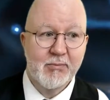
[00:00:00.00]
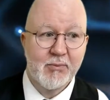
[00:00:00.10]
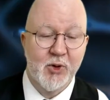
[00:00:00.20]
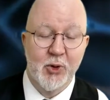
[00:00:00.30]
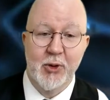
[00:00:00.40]

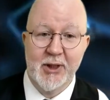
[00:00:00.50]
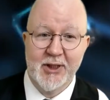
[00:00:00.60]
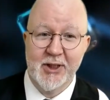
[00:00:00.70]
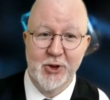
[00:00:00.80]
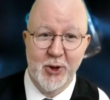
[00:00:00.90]
you're in a
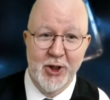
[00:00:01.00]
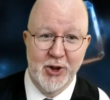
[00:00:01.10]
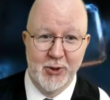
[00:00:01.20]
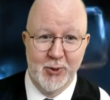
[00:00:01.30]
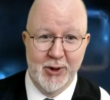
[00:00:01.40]

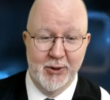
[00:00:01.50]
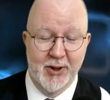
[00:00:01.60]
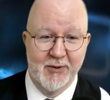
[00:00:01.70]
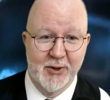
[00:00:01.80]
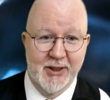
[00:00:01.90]
situation when you have
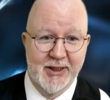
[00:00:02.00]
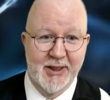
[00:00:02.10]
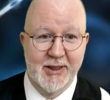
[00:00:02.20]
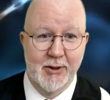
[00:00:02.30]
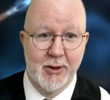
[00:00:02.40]
to
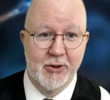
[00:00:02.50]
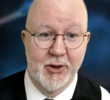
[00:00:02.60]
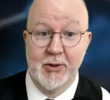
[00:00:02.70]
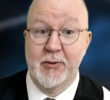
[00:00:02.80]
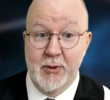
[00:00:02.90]
contest a contract,
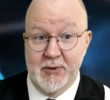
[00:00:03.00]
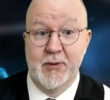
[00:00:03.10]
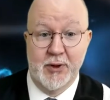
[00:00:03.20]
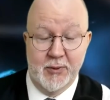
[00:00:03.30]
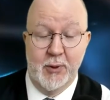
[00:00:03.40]
of course,
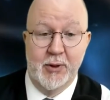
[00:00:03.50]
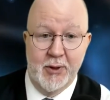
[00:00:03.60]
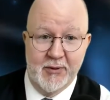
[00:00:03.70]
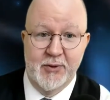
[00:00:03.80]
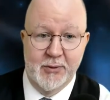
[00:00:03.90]
first of all, you
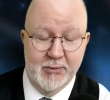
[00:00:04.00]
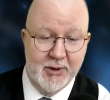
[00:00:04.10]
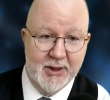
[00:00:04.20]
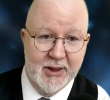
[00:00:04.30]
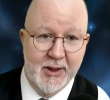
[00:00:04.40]
have to
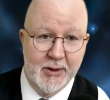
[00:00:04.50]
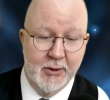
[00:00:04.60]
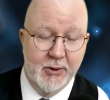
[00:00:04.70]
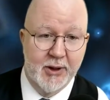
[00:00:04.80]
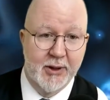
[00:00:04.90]
consult a
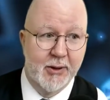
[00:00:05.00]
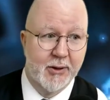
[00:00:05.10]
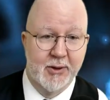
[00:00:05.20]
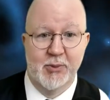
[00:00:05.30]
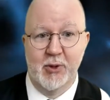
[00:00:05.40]
lawyer, because
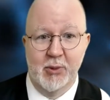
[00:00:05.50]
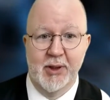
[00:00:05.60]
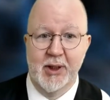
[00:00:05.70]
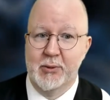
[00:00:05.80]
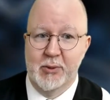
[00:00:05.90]
probably
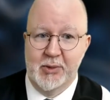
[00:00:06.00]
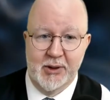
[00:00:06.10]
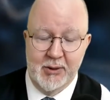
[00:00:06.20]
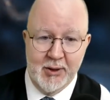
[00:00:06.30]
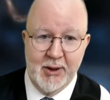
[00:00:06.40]
that will be
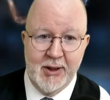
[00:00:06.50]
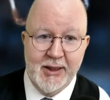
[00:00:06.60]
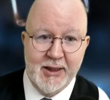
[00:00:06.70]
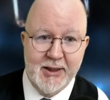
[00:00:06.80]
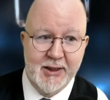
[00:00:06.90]

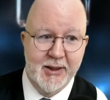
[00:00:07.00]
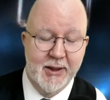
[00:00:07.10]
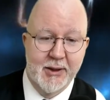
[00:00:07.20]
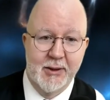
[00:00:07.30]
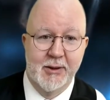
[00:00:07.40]
easy,
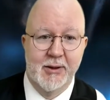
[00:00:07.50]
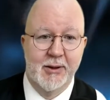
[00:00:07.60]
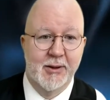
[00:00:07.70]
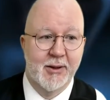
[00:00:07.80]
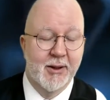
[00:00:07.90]

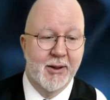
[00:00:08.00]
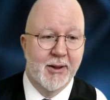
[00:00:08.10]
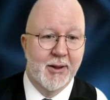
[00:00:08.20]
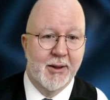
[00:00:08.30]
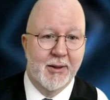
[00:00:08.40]
and
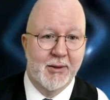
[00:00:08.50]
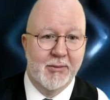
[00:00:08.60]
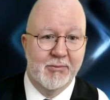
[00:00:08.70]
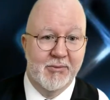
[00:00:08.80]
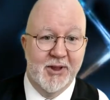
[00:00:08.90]

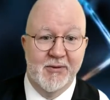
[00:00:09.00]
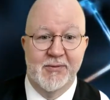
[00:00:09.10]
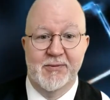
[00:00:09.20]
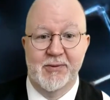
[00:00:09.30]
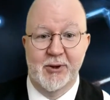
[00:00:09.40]

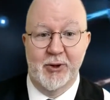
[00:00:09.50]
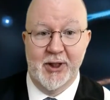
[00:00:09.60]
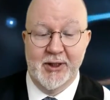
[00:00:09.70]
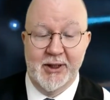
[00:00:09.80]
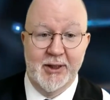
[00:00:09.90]
if your
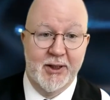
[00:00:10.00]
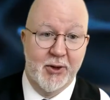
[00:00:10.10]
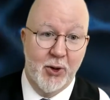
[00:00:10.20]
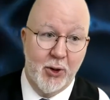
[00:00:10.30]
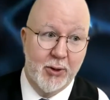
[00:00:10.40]
ideas are
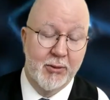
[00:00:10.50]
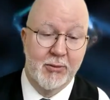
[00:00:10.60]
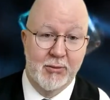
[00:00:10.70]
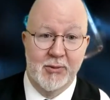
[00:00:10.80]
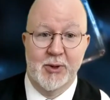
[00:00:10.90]

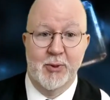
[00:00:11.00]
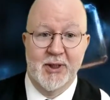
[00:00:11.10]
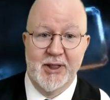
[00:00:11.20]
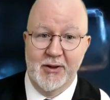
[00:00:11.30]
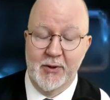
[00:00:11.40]
wrong, it will
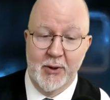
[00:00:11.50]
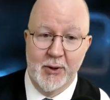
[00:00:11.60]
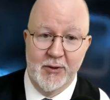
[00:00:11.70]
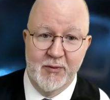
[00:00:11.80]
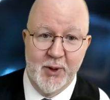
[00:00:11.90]
save you a lot
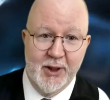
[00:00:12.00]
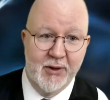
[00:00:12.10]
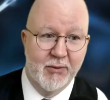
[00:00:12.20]
of money